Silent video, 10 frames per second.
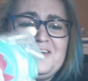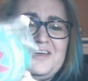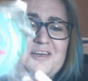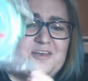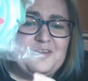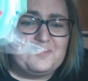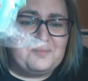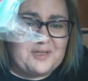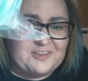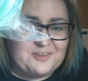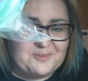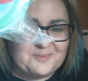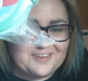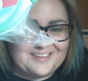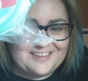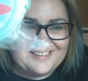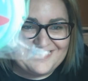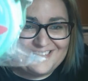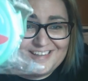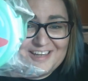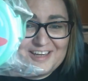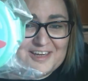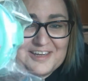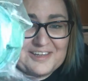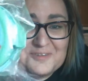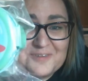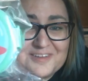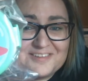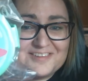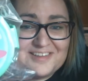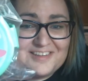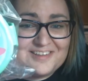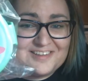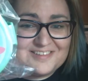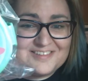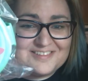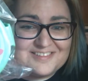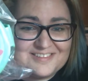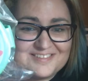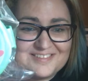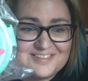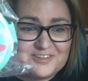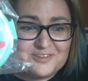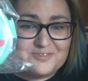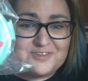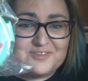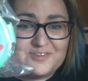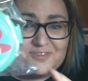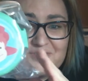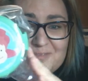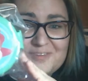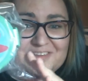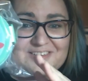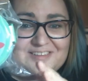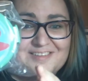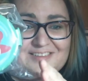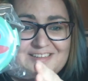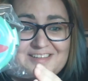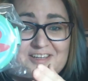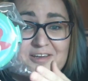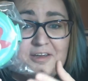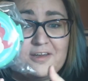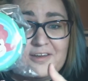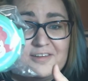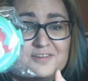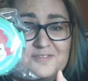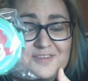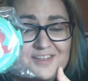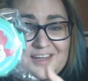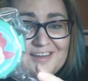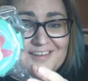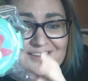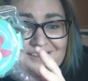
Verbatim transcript: I got the Ponyo one. I kind of wanted the Kiki's delivery service one because I love the cat.